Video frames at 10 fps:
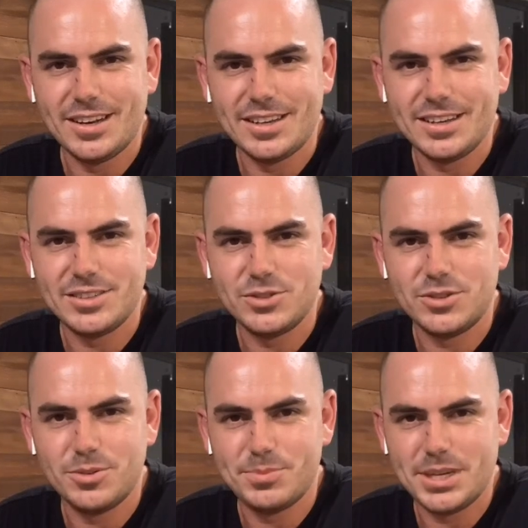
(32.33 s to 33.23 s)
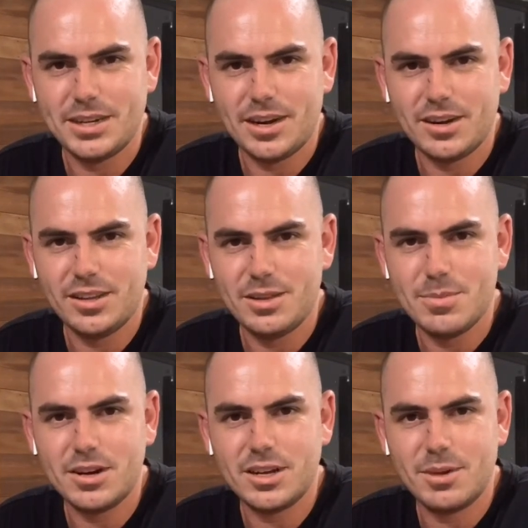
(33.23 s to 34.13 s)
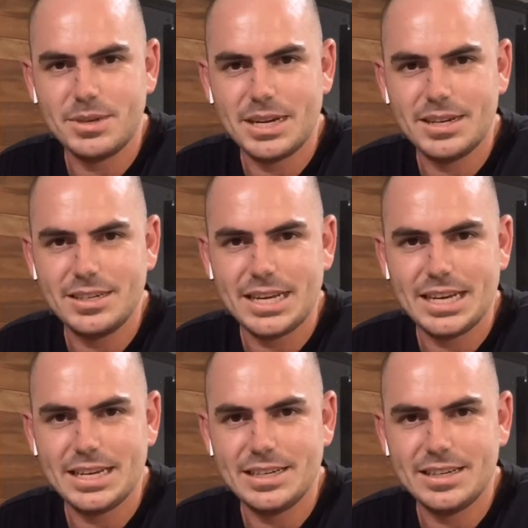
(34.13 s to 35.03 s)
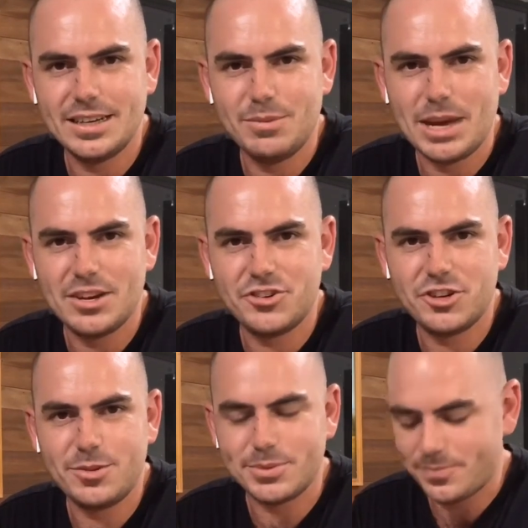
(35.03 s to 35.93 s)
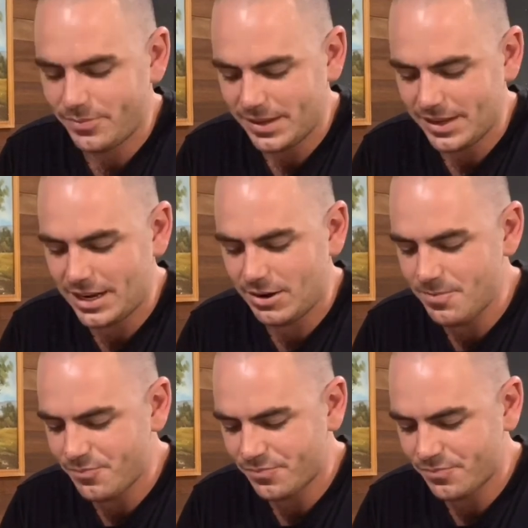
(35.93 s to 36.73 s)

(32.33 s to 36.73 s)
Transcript: it saw a big ugly mug coming at it and had a chomp. Anyway.